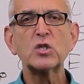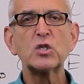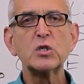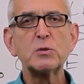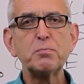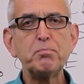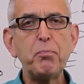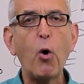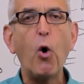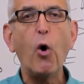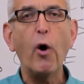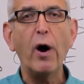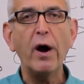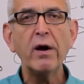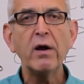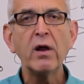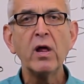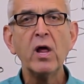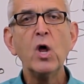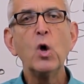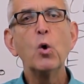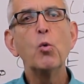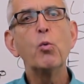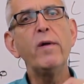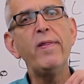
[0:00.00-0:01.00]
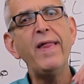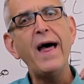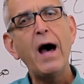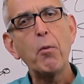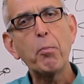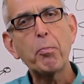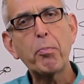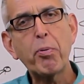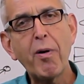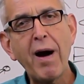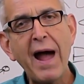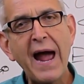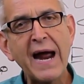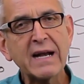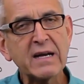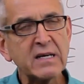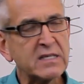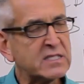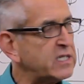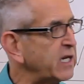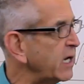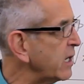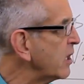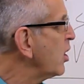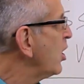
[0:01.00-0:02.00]
sport without
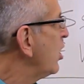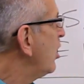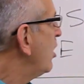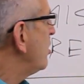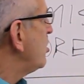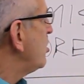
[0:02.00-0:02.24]
practicing.